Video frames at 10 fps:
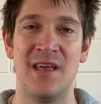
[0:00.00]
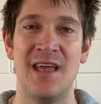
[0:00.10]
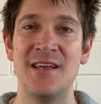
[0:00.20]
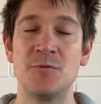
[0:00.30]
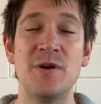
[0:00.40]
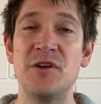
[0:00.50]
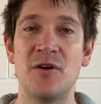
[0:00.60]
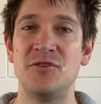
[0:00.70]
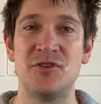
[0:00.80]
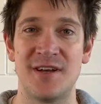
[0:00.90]
is we
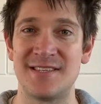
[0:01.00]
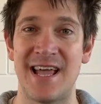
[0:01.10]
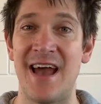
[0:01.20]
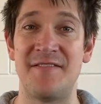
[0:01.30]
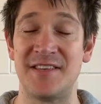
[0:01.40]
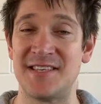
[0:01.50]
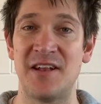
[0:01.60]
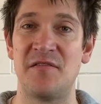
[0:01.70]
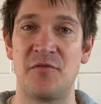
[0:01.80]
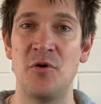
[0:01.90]
don't just have a set
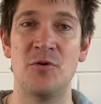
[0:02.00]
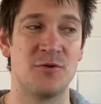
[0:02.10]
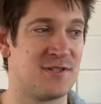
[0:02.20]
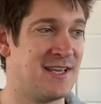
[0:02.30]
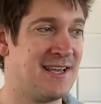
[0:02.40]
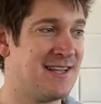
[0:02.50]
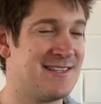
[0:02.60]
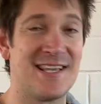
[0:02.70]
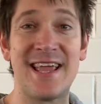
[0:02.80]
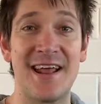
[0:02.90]
of rules
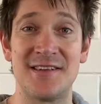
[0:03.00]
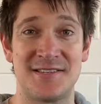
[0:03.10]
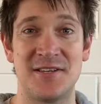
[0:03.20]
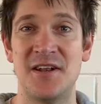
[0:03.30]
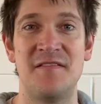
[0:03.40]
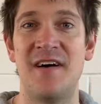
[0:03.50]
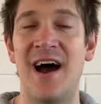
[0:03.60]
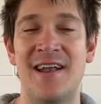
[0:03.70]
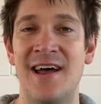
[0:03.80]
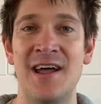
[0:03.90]
to get us to
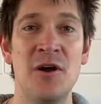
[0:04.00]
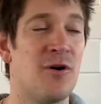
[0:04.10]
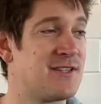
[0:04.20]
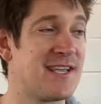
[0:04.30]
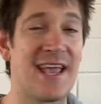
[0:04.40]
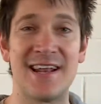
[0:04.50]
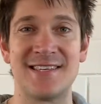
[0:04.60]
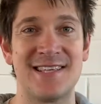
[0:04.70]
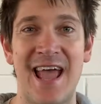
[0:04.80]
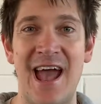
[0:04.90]
nirvana or to get us
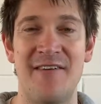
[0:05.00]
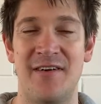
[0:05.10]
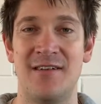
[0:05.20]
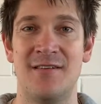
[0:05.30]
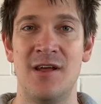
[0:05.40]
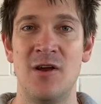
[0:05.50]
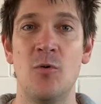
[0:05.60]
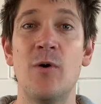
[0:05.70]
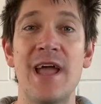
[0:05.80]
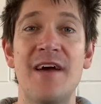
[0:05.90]
to heaven.
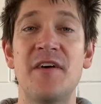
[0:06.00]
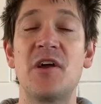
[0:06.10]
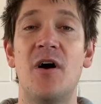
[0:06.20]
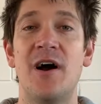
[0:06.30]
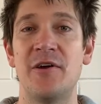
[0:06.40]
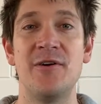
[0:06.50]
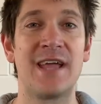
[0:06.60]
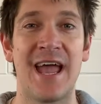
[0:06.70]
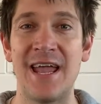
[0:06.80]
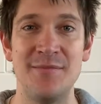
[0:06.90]
We have a God who
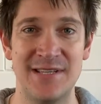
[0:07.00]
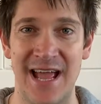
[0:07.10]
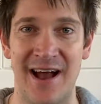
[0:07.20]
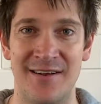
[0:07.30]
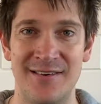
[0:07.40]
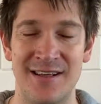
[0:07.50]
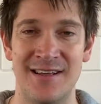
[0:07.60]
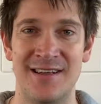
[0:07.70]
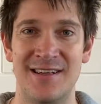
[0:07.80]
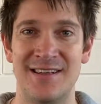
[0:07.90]
came down
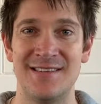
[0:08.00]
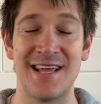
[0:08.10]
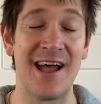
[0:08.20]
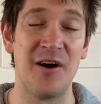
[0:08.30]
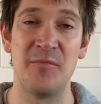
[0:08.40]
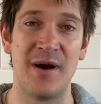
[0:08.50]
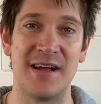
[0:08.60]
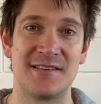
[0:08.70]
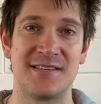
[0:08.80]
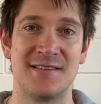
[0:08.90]
to help
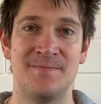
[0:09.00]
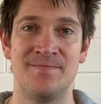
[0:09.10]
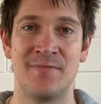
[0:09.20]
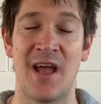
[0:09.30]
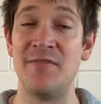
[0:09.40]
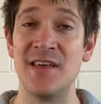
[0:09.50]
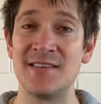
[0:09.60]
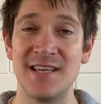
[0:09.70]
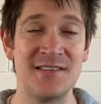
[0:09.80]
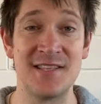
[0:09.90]
us. And
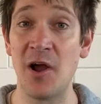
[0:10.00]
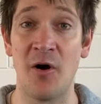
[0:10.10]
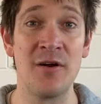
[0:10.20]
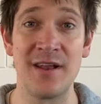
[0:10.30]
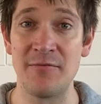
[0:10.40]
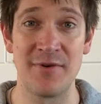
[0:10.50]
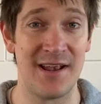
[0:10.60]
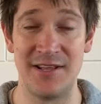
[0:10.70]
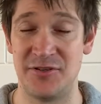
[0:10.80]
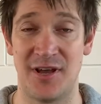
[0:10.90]
this is the only
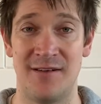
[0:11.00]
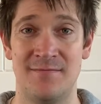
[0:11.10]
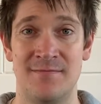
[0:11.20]
religion,